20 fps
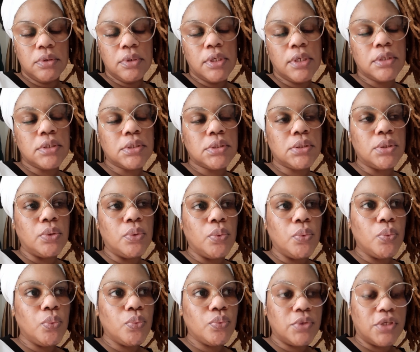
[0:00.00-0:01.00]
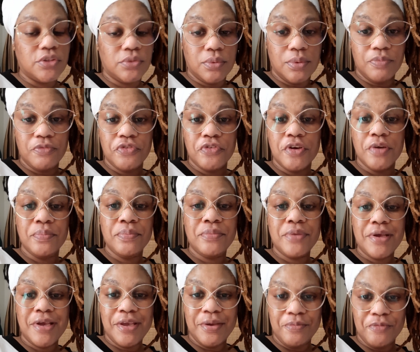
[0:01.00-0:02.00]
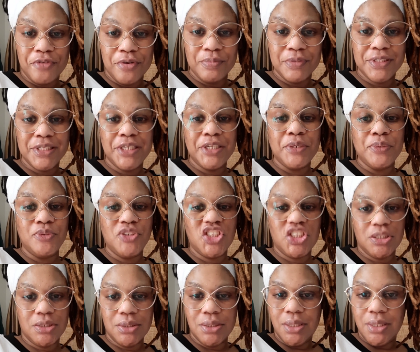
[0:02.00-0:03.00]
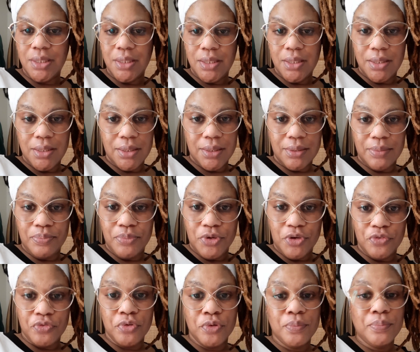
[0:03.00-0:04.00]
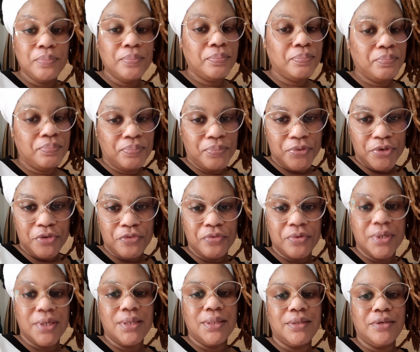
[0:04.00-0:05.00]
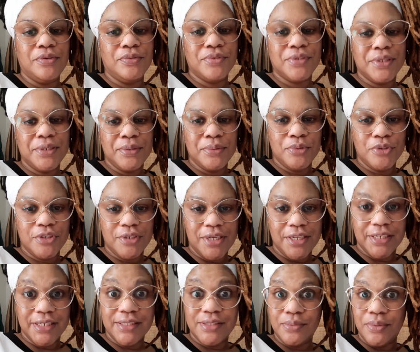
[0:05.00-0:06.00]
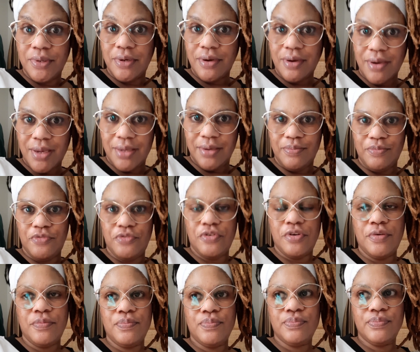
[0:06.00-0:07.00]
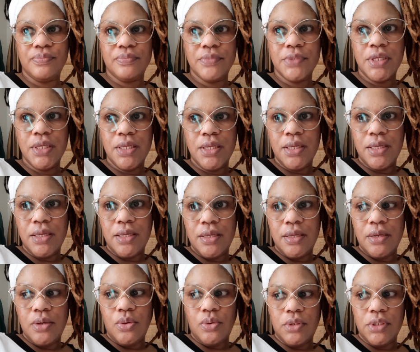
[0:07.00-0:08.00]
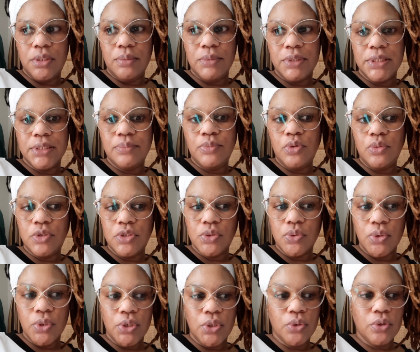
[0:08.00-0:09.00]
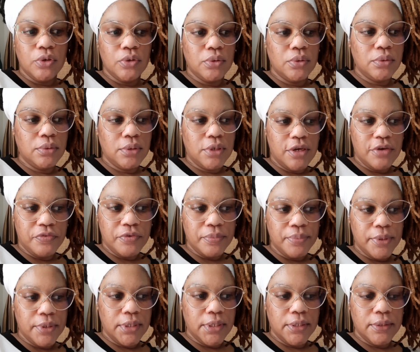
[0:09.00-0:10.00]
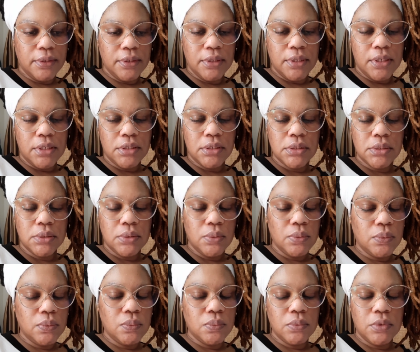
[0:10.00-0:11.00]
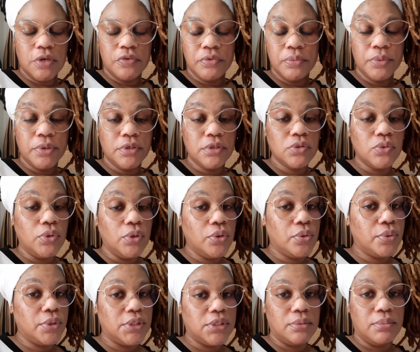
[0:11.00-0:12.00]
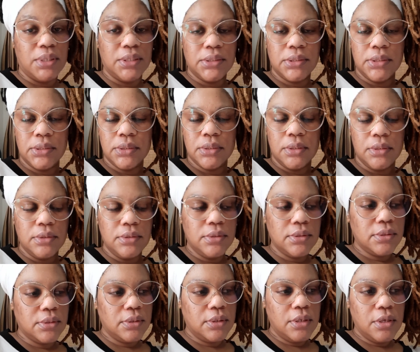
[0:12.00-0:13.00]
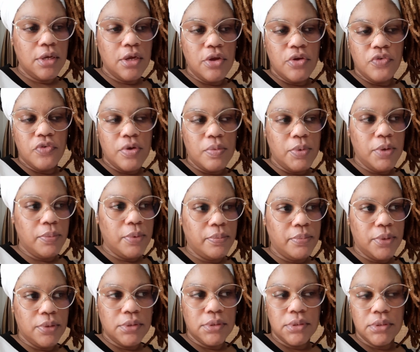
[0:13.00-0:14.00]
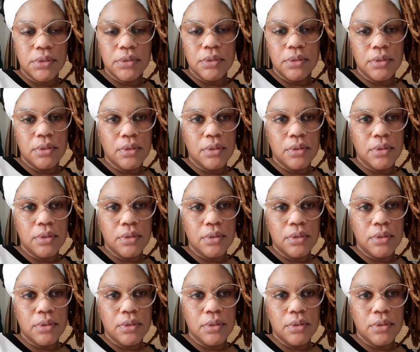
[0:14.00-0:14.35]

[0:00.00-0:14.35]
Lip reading: And so that's where I'm from. I am from St. Lucia, the beautiful, beautiful island of St. Lucia. That is where I am from. Called him, let him know what's going on, everybody. And so everybody's going crazy, my sisters. family members.